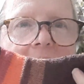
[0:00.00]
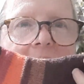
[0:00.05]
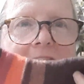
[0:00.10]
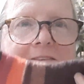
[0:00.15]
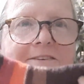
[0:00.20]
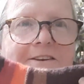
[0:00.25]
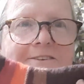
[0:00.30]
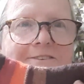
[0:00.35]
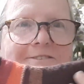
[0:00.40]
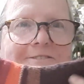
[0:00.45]

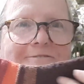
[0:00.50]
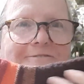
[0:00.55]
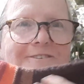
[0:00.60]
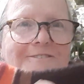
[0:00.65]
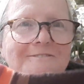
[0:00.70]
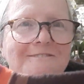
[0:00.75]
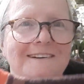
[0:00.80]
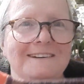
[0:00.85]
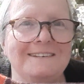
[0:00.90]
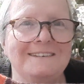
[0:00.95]
So soft and
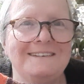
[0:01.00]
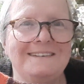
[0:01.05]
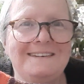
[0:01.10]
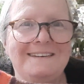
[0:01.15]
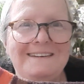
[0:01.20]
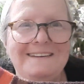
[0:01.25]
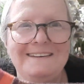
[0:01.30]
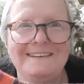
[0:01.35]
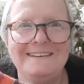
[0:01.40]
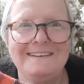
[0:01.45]

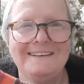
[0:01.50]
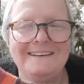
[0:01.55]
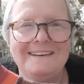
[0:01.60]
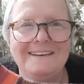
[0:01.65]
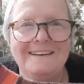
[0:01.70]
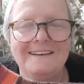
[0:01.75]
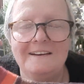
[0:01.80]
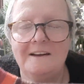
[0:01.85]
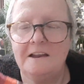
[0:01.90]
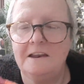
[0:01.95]
crunchy.
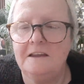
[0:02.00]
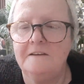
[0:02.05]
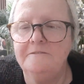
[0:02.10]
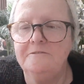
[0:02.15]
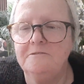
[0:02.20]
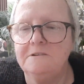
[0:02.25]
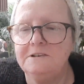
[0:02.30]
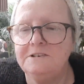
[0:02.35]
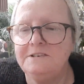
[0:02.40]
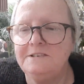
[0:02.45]
I love
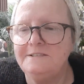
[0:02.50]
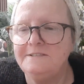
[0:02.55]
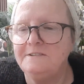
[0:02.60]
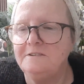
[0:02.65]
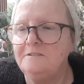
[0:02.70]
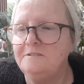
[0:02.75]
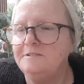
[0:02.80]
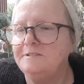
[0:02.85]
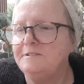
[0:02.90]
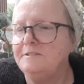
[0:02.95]
crunchy
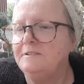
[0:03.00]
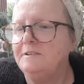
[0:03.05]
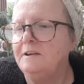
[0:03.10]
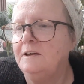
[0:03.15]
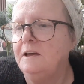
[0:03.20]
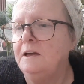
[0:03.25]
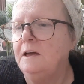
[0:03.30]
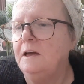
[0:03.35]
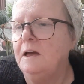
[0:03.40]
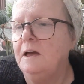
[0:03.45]
socks.
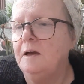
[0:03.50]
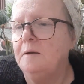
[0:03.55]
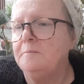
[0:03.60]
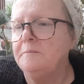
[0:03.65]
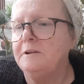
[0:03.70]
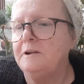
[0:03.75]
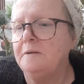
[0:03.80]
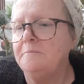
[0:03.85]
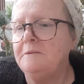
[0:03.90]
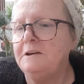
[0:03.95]

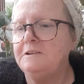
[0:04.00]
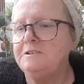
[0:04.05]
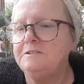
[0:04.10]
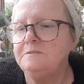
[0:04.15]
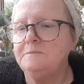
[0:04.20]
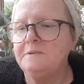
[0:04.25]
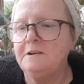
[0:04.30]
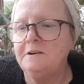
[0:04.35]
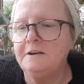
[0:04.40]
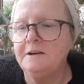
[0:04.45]
But I imagine
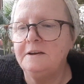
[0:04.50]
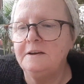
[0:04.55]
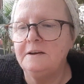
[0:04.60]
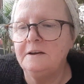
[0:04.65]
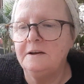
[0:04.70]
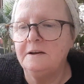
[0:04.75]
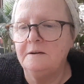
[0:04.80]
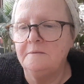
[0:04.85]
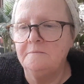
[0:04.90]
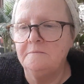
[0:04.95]
when I
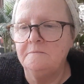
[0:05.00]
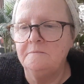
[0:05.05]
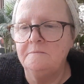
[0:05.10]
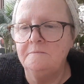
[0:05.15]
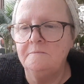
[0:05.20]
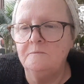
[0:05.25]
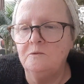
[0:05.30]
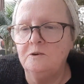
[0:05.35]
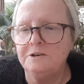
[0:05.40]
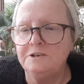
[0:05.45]

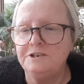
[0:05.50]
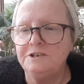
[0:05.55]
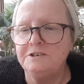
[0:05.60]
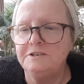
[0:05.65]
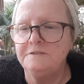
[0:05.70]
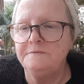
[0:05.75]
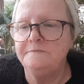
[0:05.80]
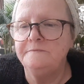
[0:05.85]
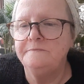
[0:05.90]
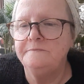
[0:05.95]
wash
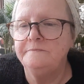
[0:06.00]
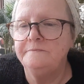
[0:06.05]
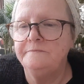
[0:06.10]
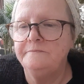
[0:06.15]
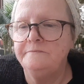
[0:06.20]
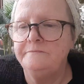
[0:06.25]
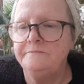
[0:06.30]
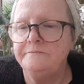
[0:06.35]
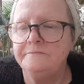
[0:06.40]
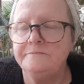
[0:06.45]
it,
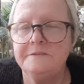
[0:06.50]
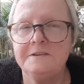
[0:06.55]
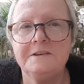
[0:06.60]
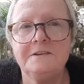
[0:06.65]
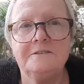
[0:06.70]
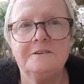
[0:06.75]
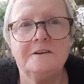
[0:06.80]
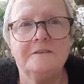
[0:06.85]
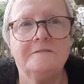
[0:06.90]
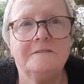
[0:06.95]

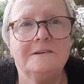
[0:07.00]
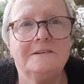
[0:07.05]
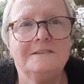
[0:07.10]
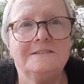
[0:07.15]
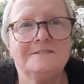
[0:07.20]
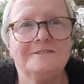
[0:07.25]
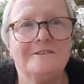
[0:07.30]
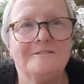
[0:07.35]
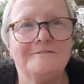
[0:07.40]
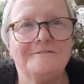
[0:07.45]
it'll go very
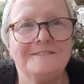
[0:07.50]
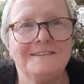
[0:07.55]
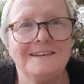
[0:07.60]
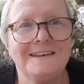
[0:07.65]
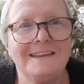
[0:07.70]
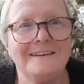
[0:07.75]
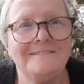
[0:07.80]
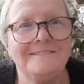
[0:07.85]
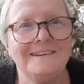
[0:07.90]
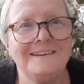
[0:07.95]
soft
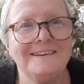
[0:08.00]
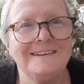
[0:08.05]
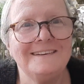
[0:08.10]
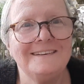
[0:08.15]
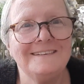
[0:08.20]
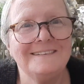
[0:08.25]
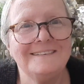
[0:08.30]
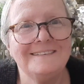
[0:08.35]
and lovely.